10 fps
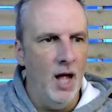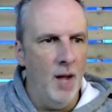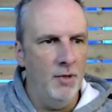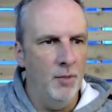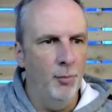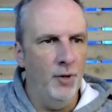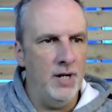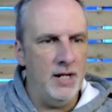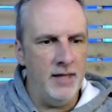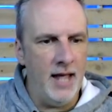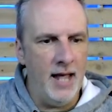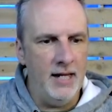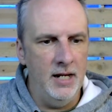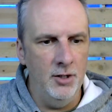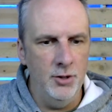I'm going to bring that
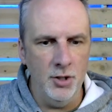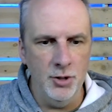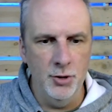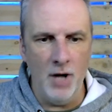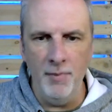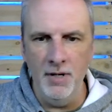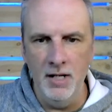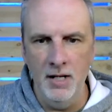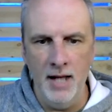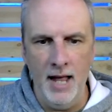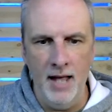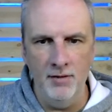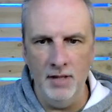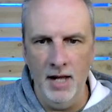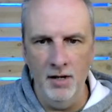in, just drop it in as
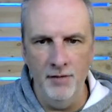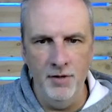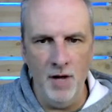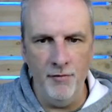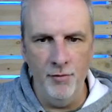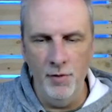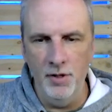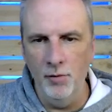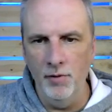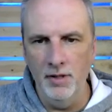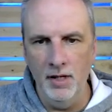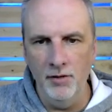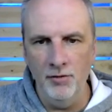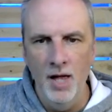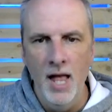a layer if you're not familiar with
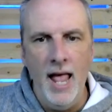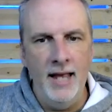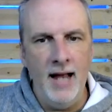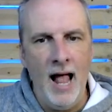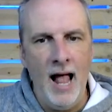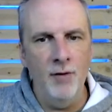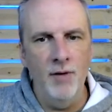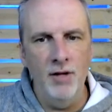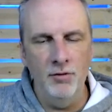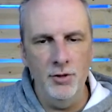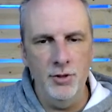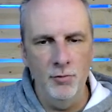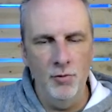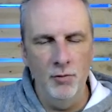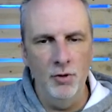this. And a higher
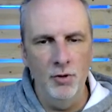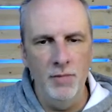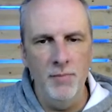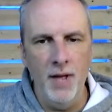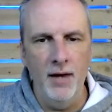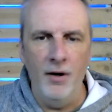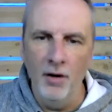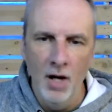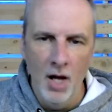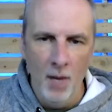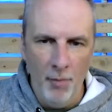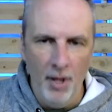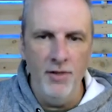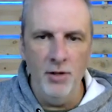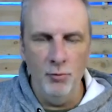resolution one would be better,
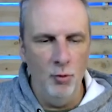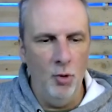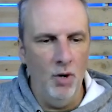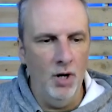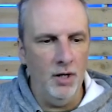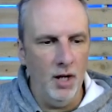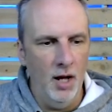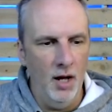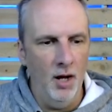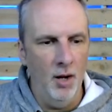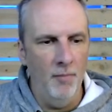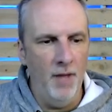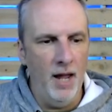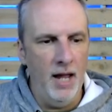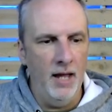but this one will work.
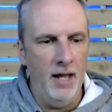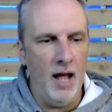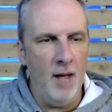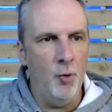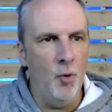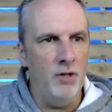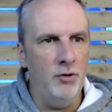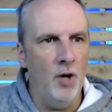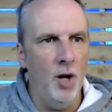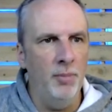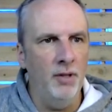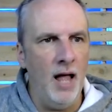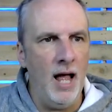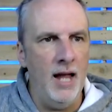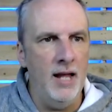And I'm going to
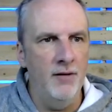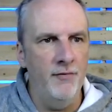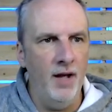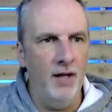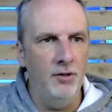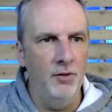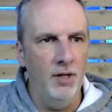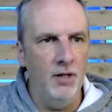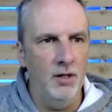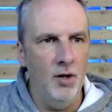apply an effect to it.